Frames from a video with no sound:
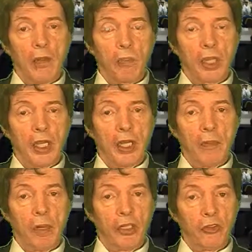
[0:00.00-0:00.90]
playing
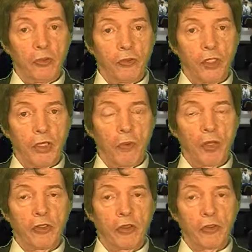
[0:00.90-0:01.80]
Monday, Tuesday,
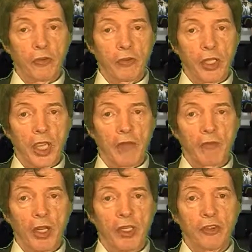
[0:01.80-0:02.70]
Wednesday, Thursday, and
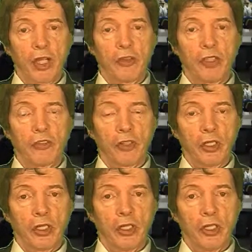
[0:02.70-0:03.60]
Friday, Saturday,
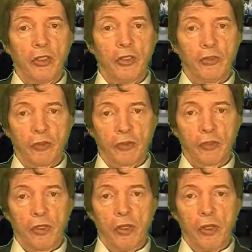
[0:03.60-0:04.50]
Sunday editions.